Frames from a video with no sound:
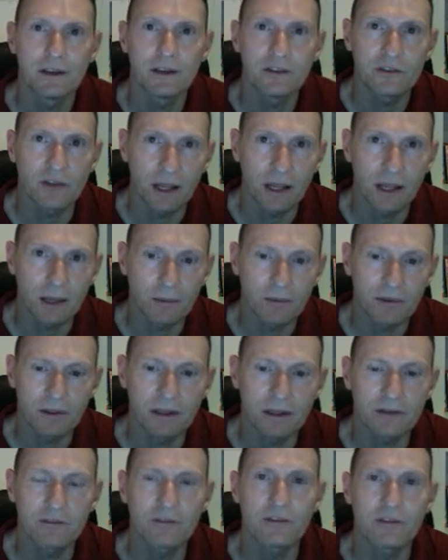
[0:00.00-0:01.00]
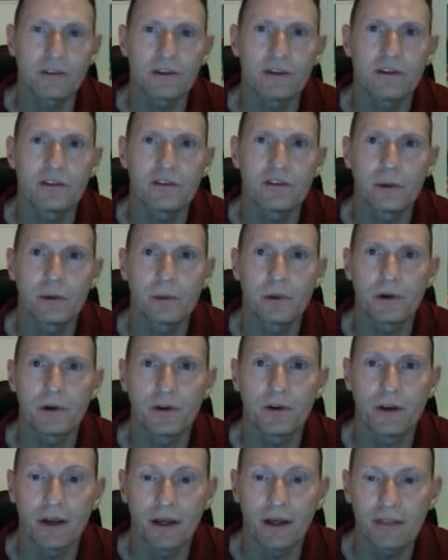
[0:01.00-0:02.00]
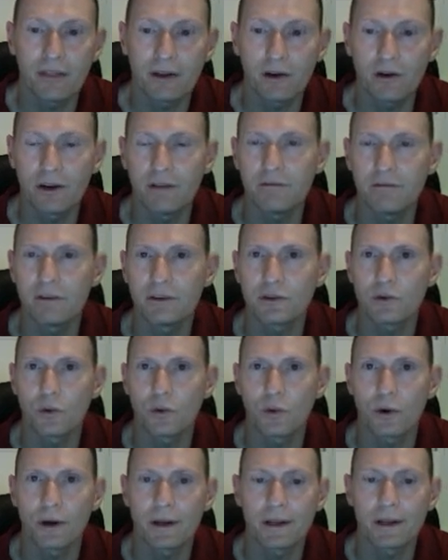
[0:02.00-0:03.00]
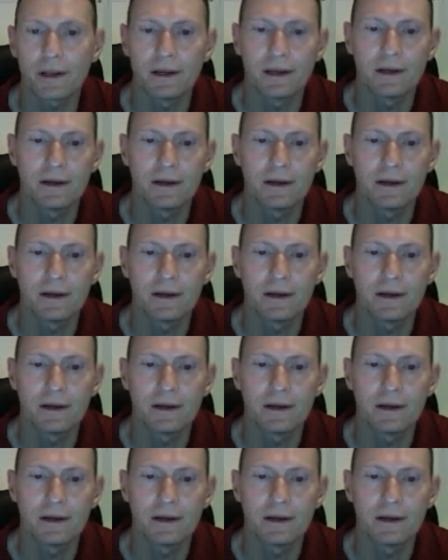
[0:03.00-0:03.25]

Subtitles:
Same thing for the distributor. Nothing on inventory.